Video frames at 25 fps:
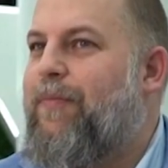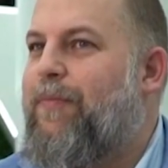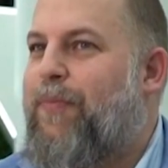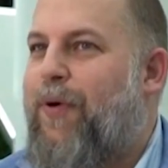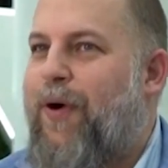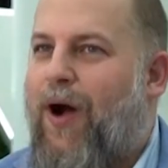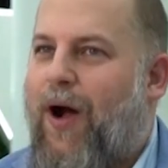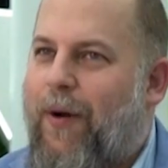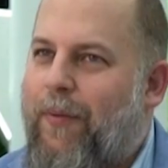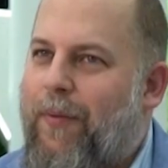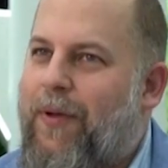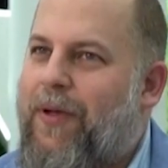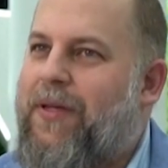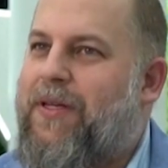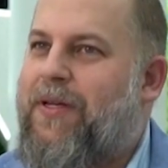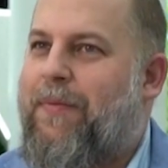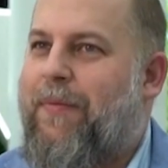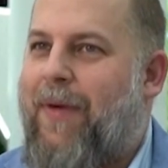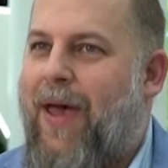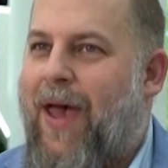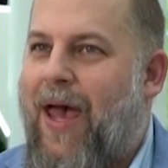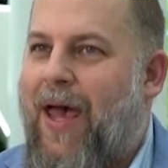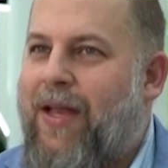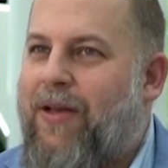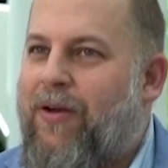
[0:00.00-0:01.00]
Probably
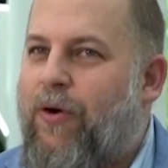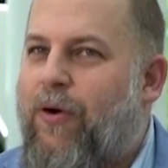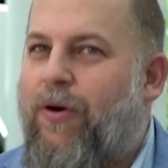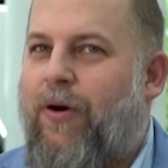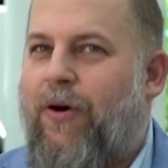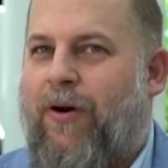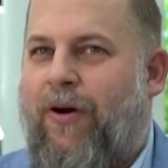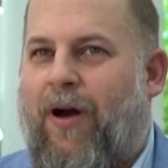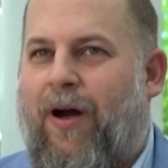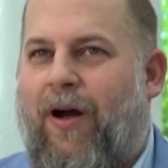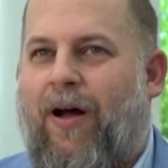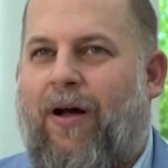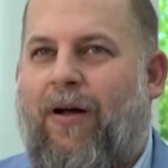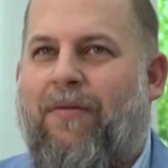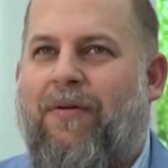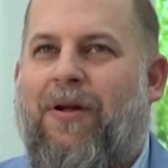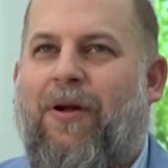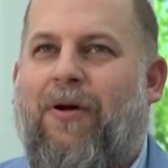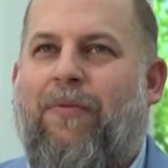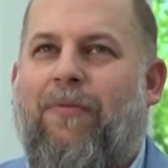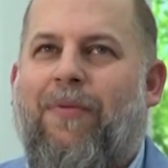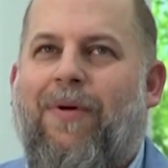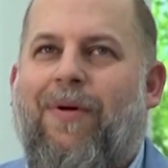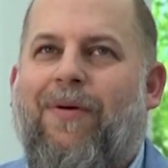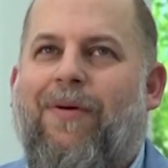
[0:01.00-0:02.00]
demand or uh, you
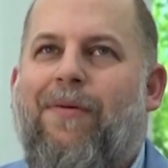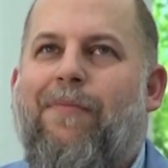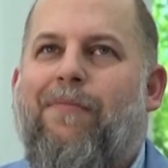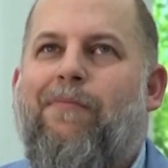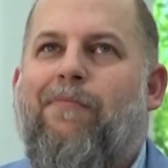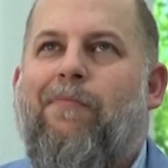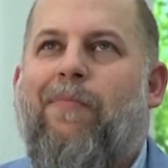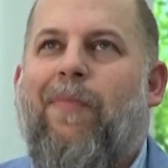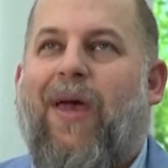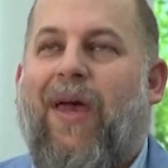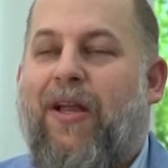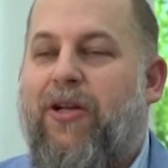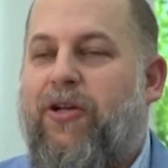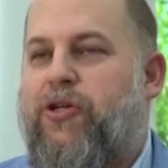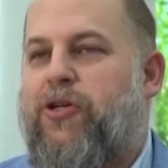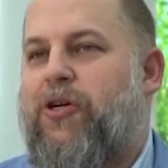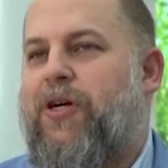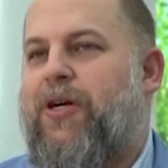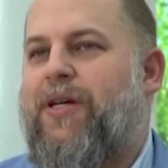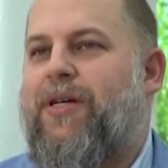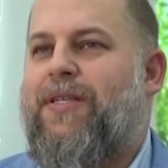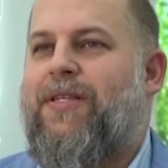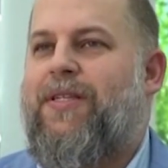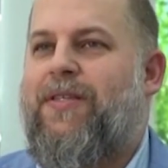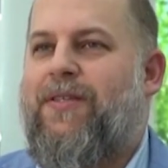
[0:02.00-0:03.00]
know,
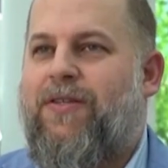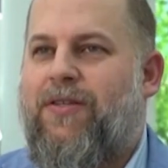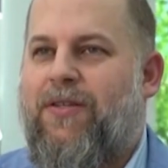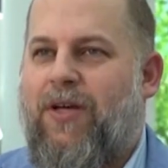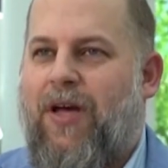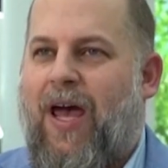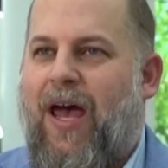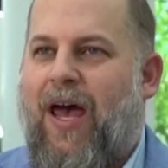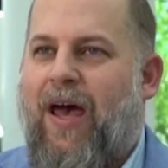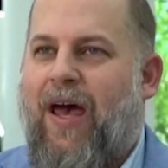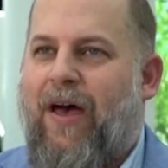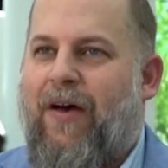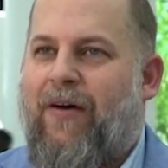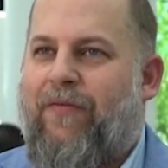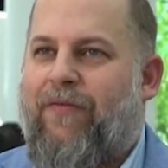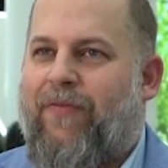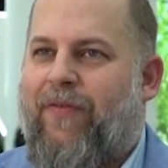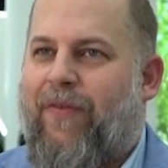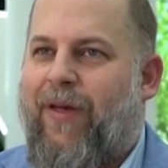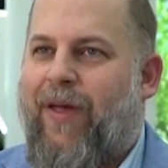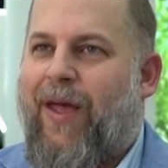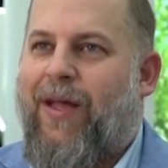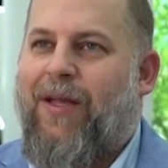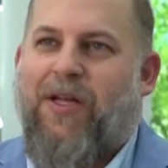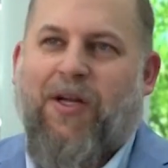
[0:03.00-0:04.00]
interest to have
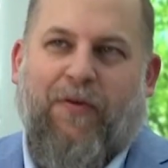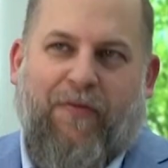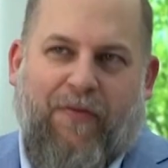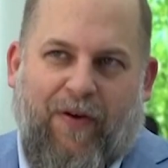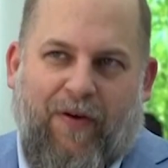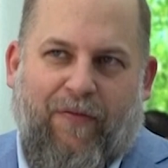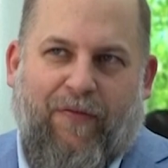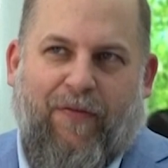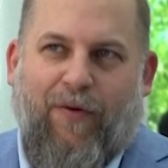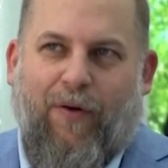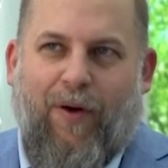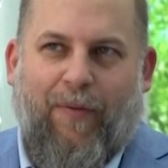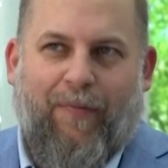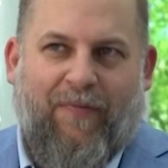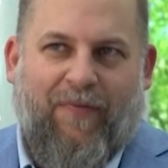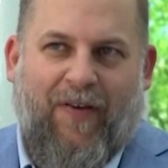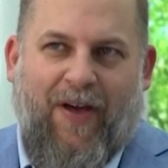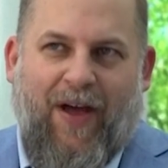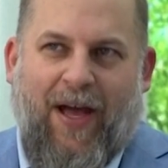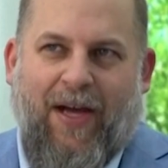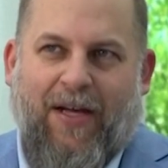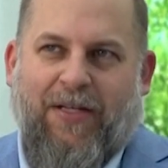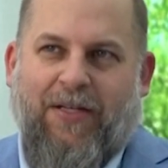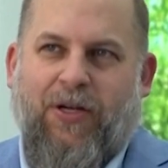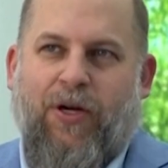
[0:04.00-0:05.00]
a different form
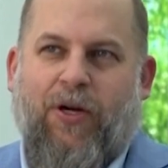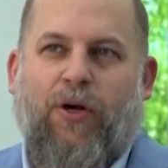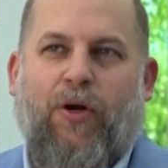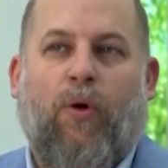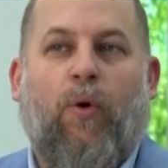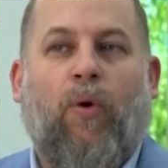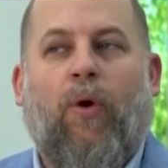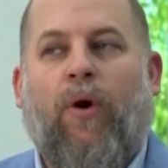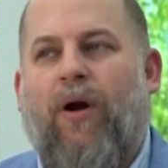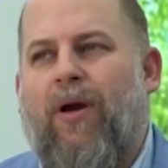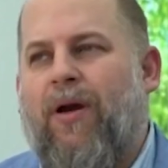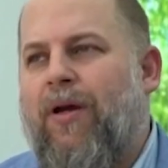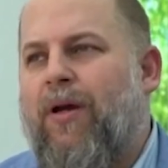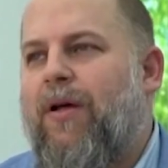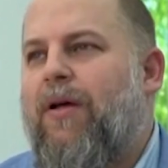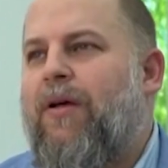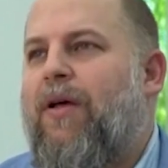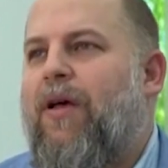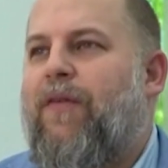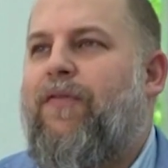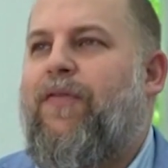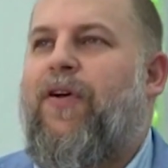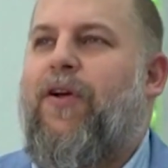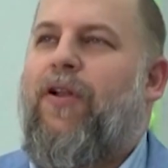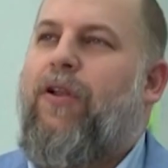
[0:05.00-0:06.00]
factor, or
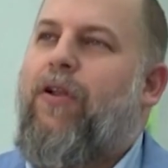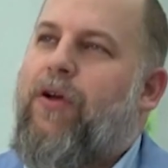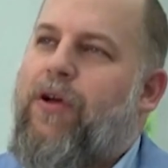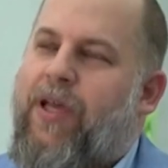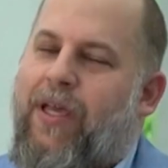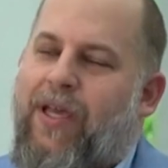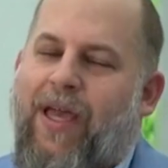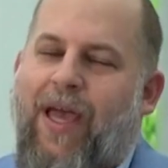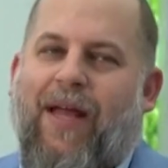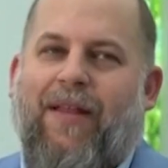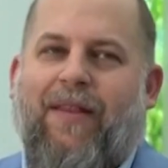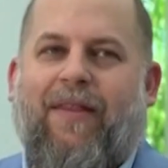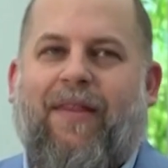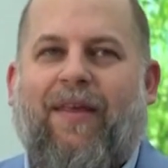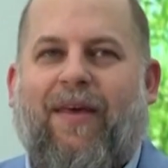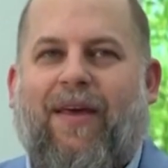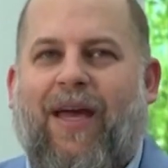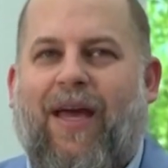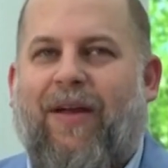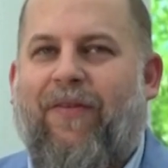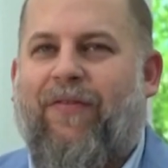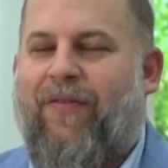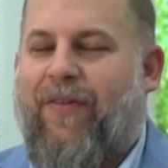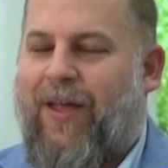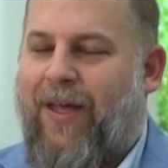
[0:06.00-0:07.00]
if you're looking at the
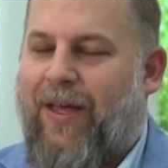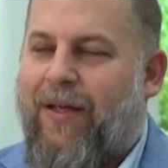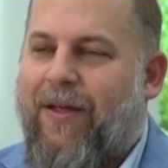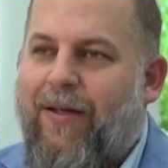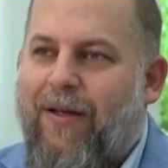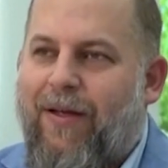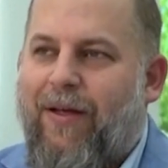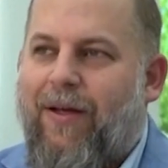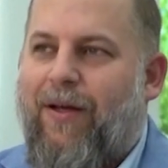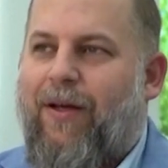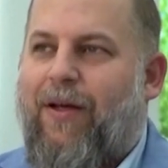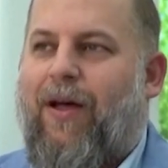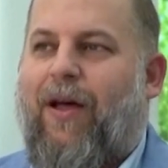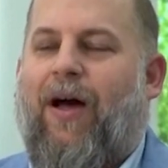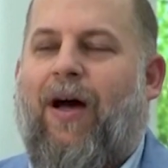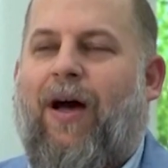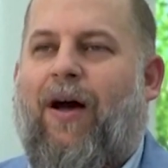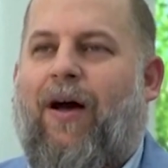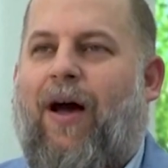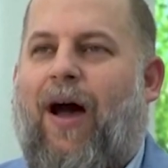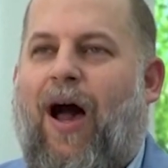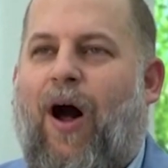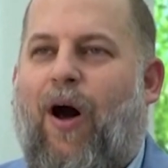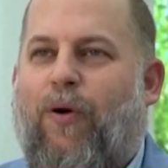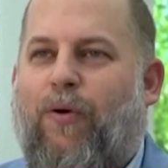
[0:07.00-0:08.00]
kind of
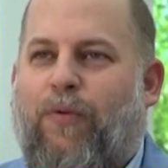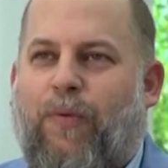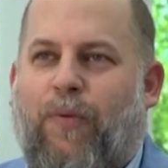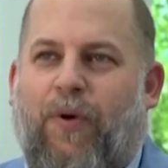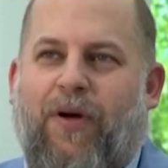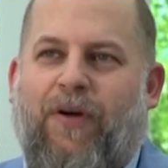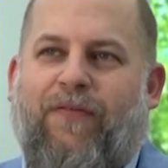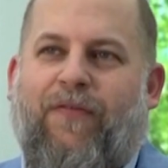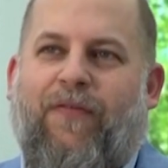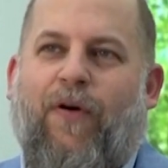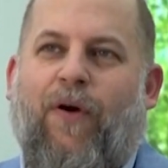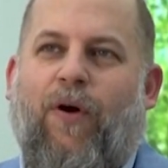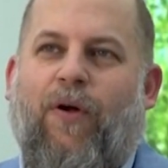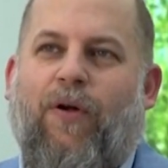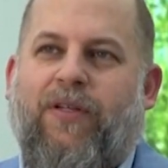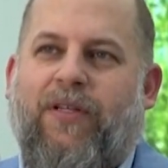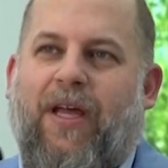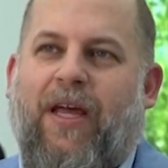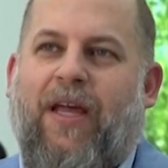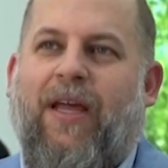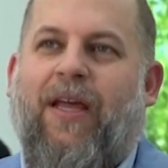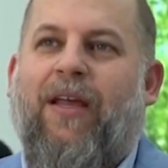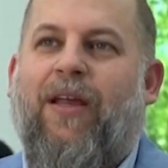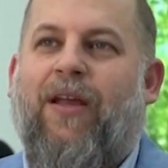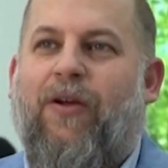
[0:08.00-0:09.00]
uh, outward
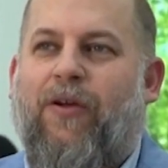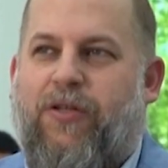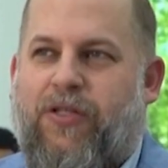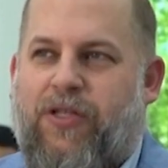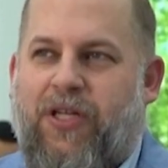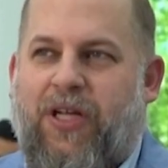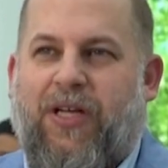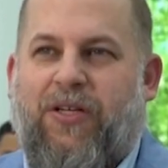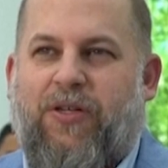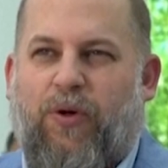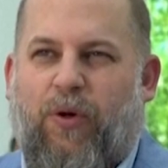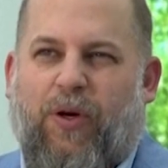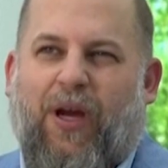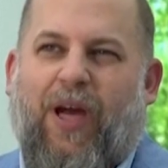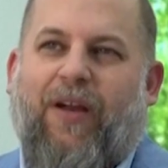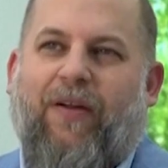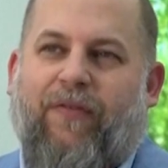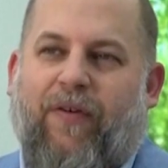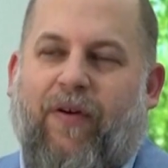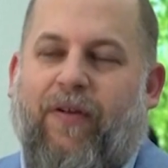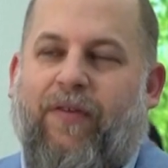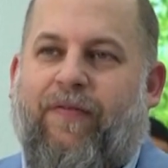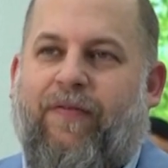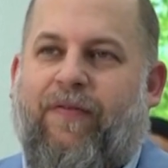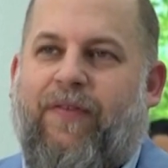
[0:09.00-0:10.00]
folding, you know, into a kind of
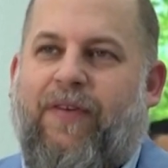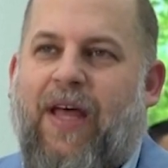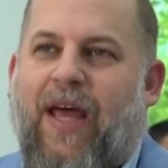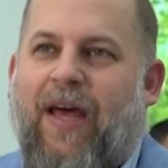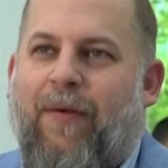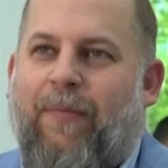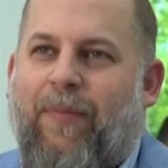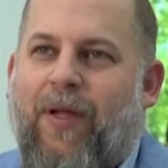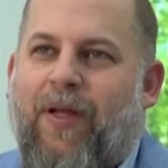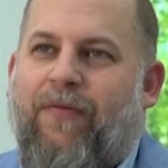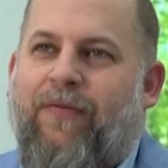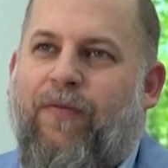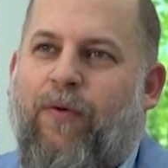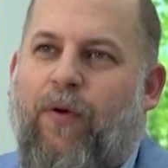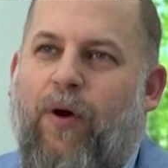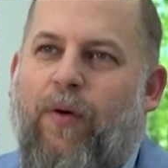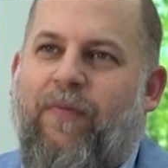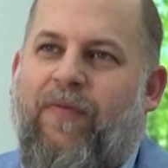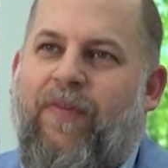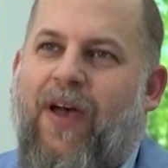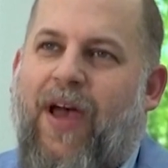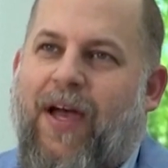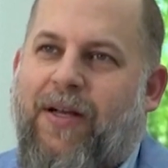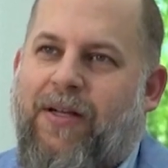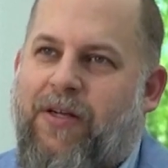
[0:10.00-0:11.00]
a tablet form
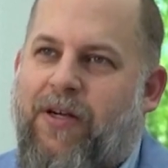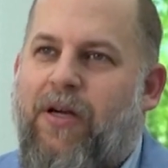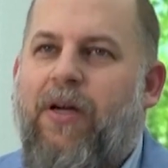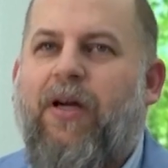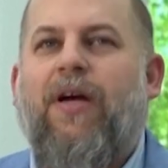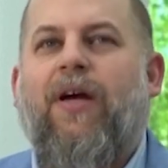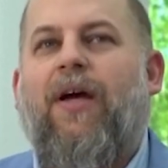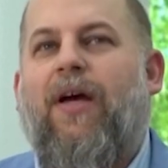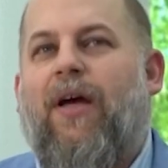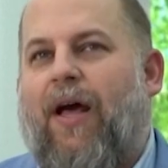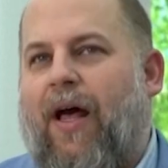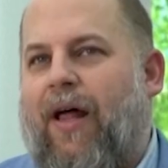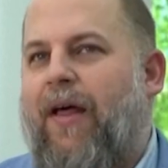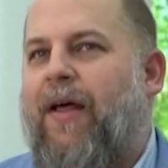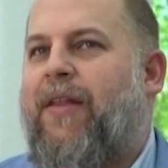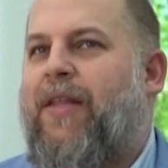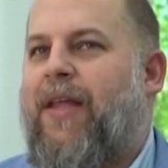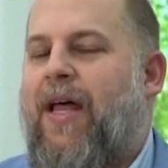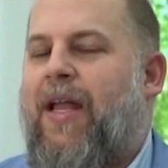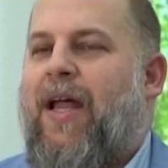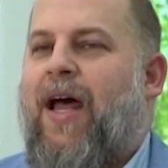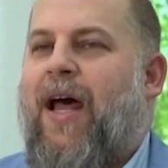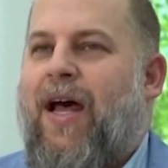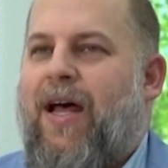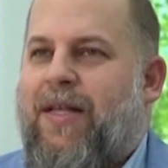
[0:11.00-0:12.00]
factor, I think
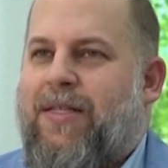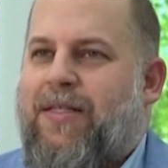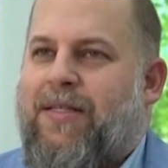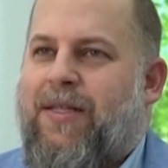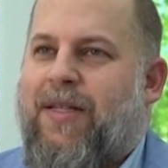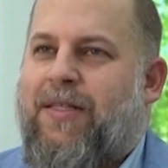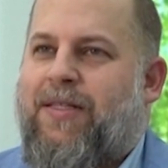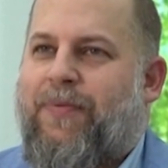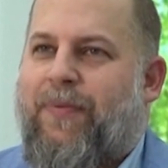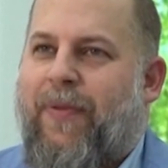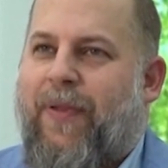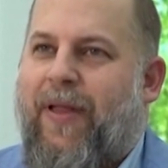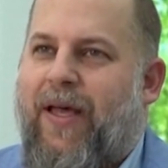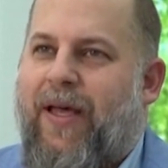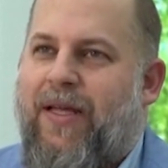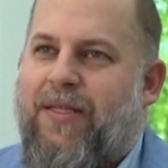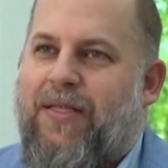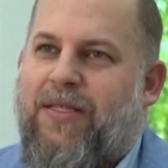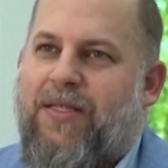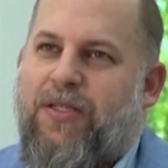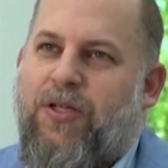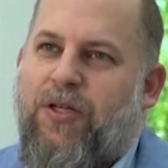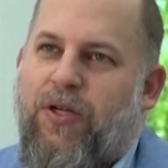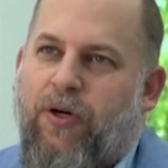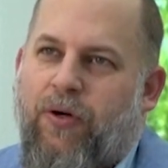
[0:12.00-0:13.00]
that has its
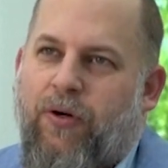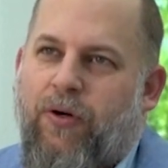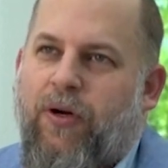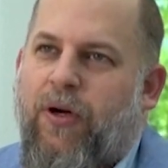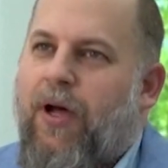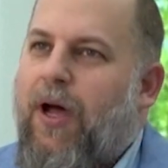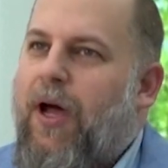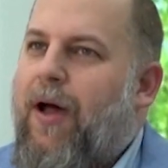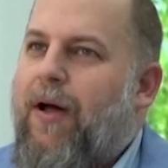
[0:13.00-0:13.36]
place too.